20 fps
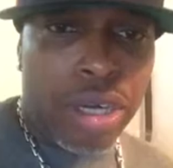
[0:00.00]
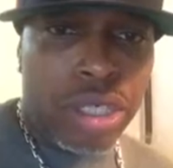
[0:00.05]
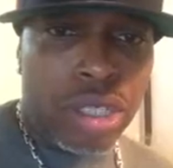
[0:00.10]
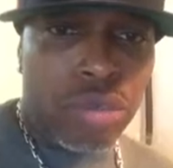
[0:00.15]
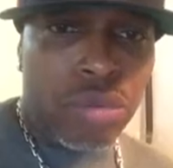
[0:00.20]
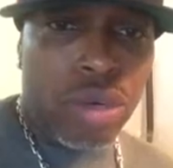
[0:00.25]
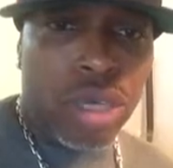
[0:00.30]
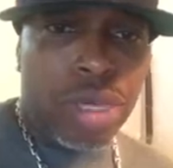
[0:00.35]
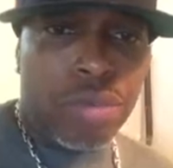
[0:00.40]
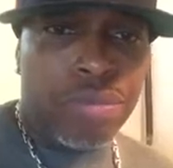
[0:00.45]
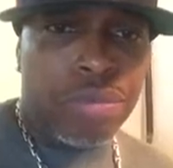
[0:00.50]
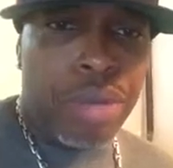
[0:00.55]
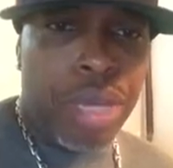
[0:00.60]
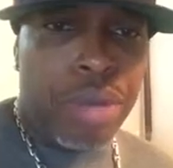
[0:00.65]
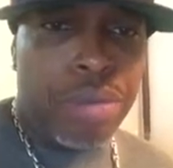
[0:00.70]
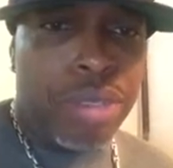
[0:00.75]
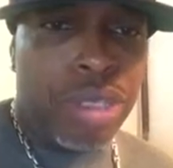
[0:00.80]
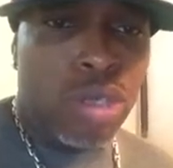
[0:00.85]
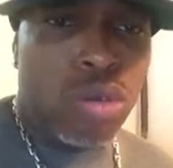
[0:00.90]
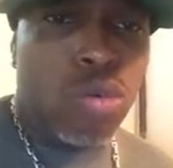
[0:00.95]
You want to be
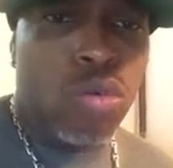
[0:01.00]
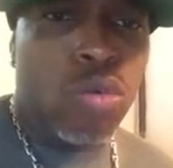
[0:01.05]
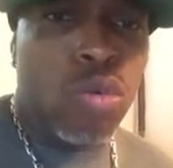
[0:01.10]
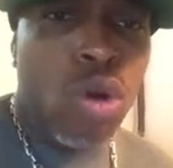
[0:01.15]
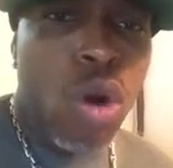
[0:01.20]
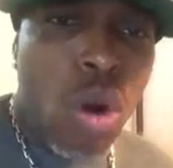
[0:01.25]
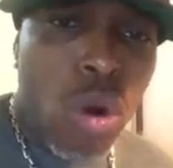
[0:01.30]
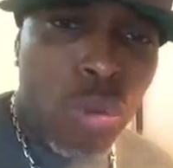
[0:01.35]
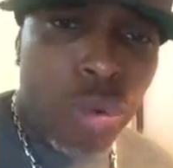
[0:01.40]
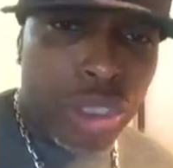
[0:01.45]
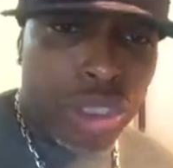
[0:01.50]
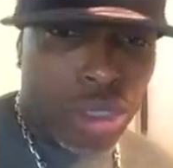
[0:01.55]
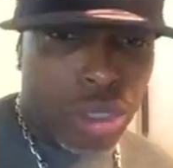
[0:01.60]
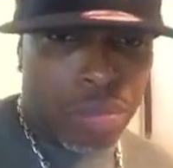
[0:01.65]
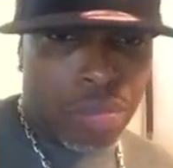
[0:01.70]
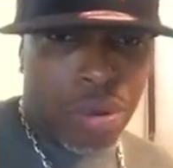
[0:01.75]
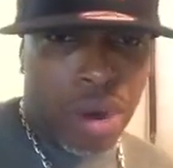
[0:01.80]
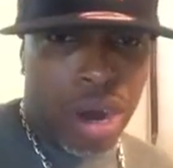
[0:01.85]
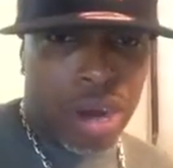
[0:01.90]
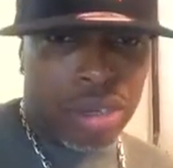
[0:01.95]
able to grow with your
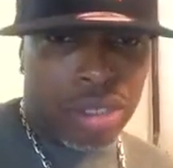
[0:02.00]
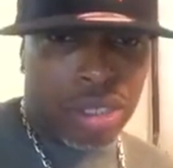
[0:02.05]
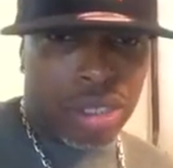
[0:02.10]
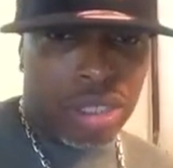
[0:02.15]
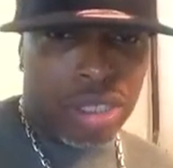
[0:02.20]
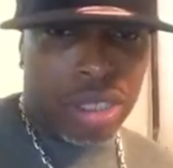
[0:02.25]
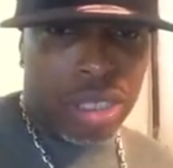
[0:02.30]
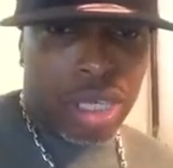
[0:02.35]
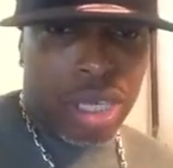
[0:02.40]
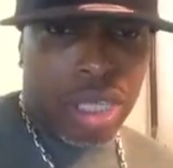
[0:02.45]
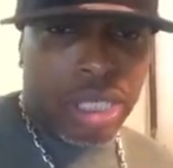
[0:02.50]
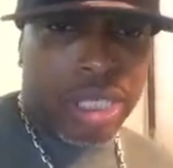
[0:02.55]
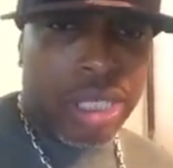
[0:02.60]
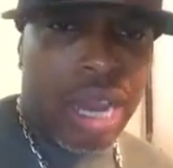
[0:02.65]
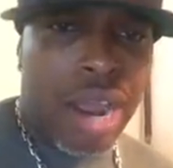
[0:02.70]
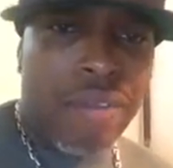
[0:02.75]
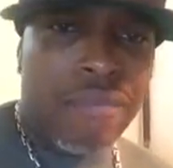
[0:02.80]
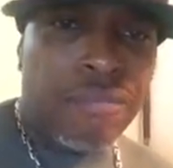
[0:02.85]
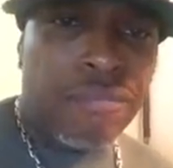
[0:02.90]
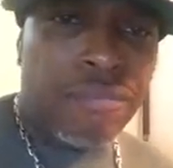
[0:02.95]
partner,
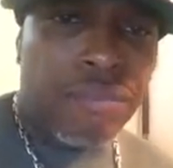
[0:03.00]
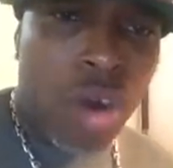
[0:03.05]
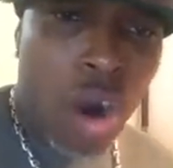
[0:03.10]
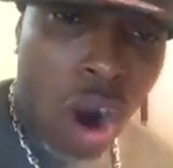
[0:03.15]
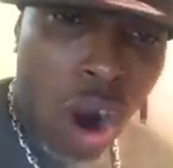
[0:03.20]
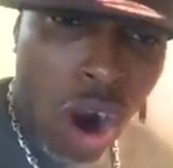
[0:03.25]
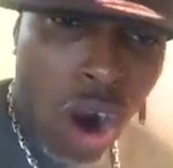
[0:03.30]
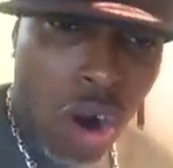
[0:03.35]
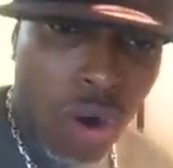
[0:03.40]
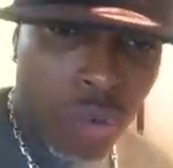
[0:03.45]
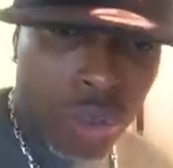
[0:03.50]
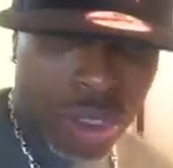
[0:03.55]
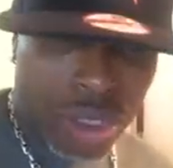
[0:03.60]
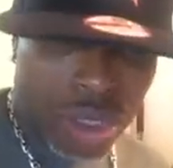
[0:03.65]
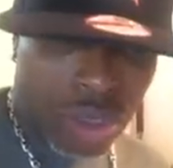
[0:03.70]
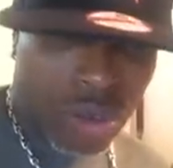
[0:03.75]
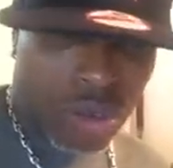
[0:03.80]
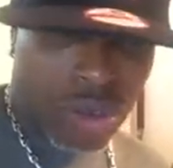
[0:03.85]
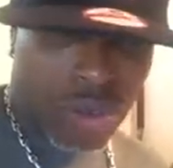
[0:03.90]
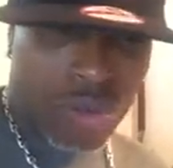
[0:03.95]
not fall with your